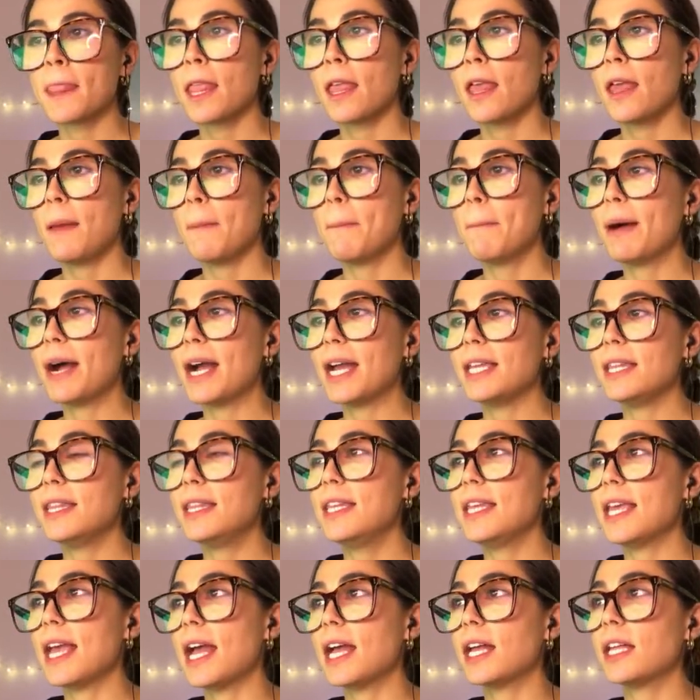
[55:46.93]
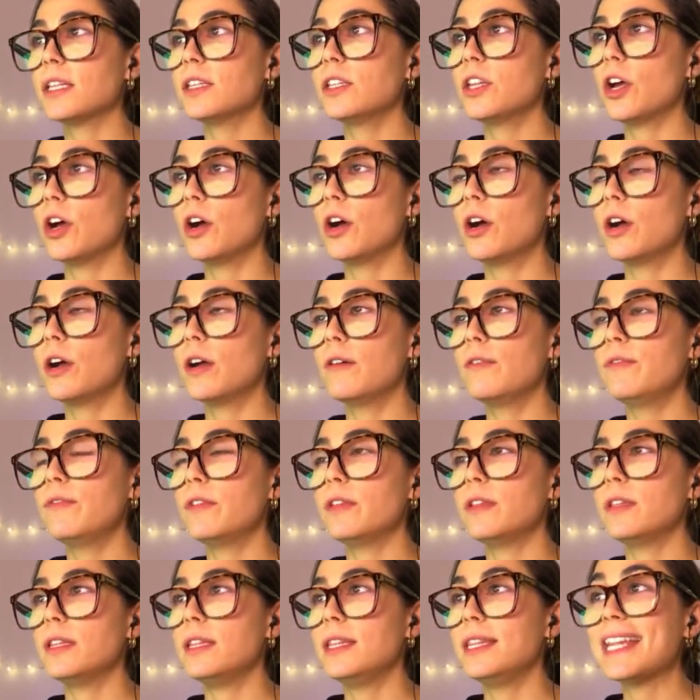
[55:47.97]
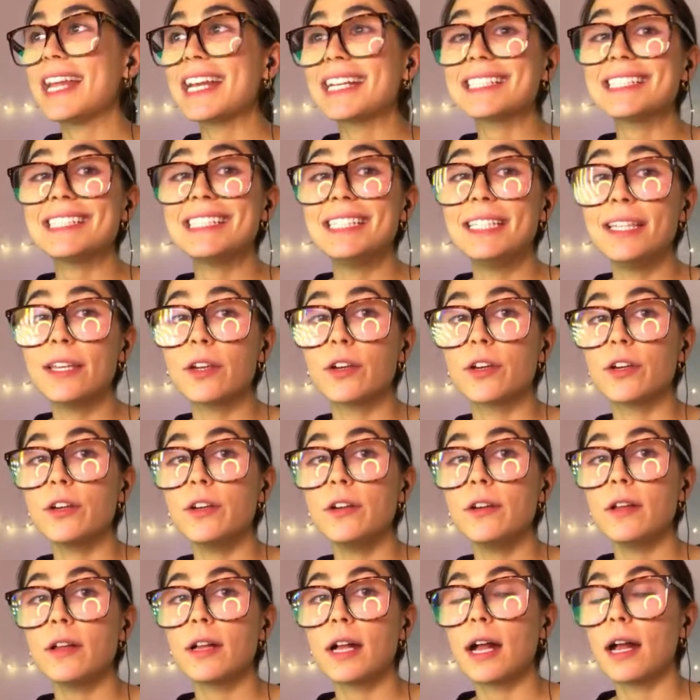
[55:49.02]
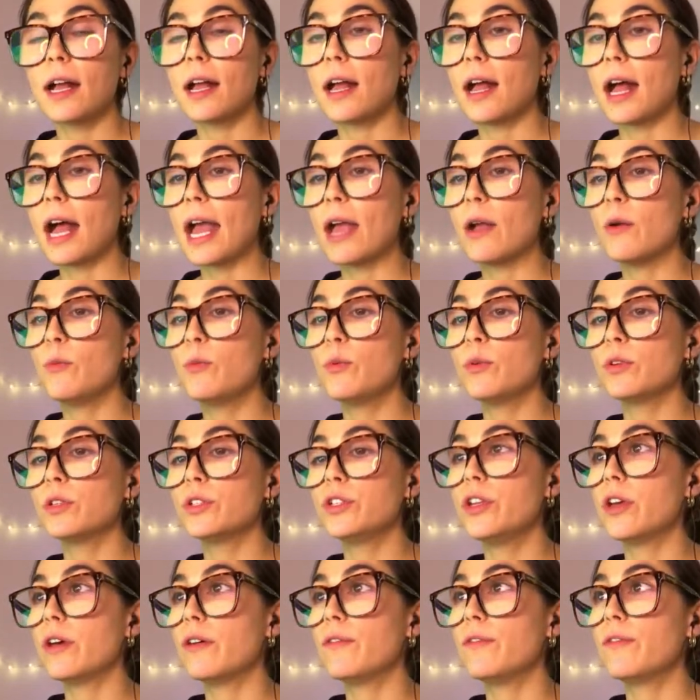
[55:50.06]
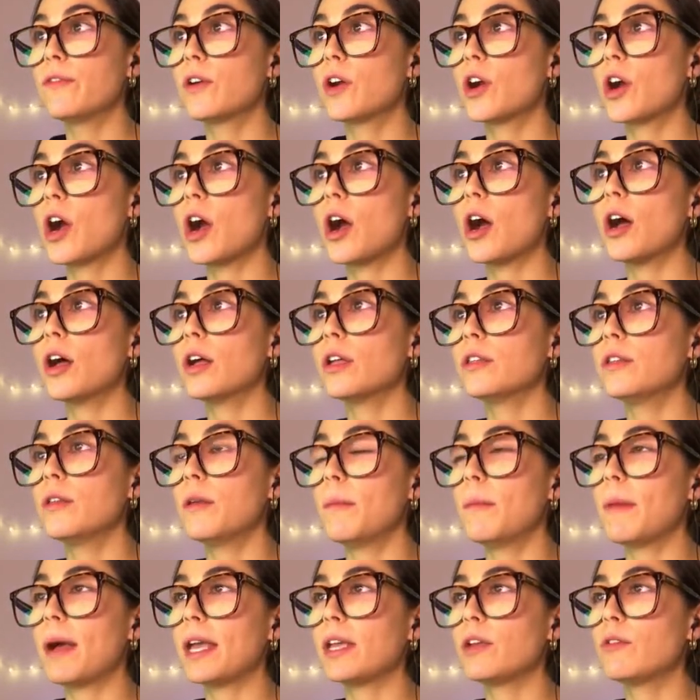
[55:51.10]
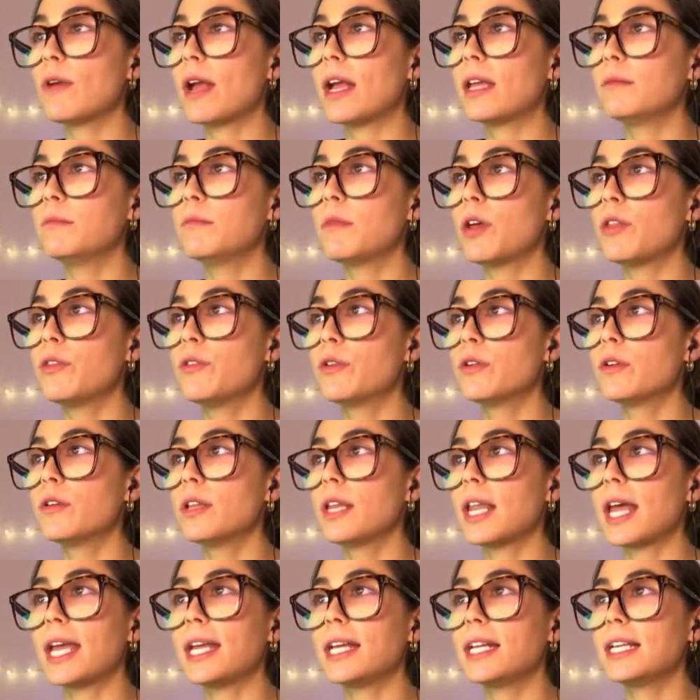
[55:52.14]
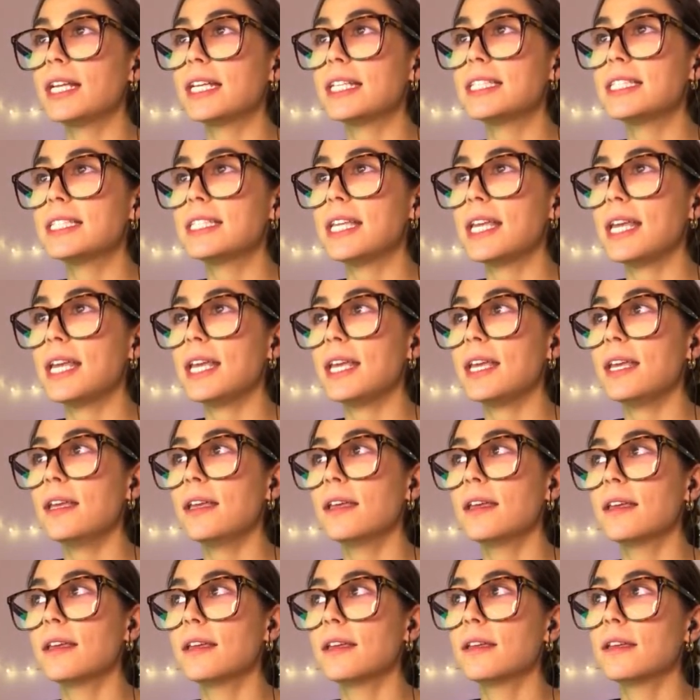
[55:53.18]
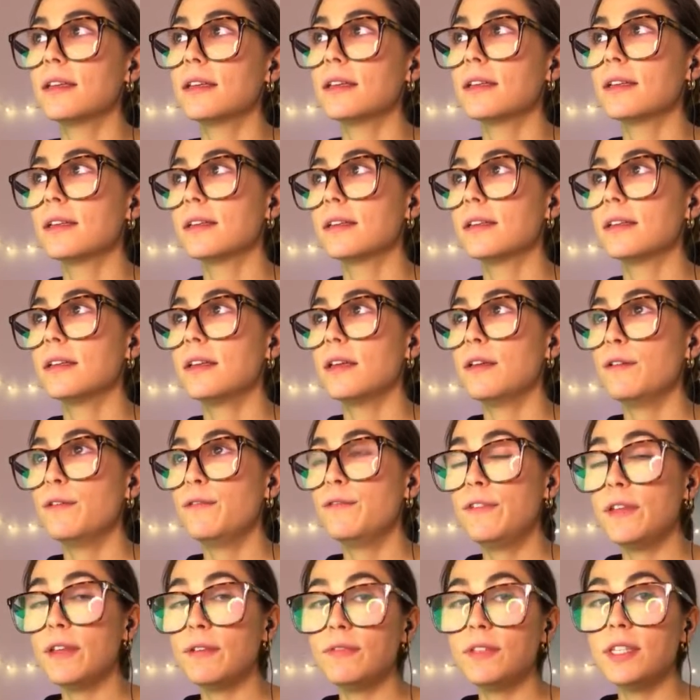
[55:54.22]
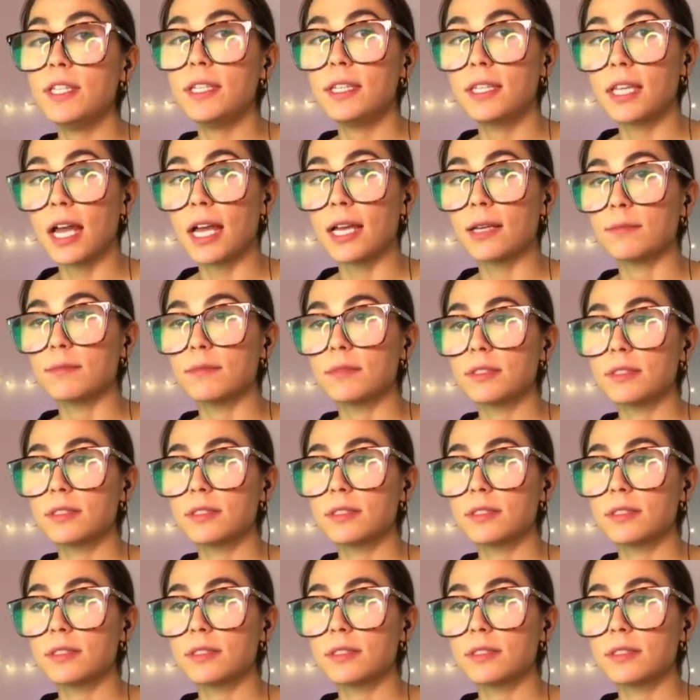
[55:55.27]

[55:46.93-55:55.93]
by the end of next year, I would have called my grandmother, like, let's say 50 times.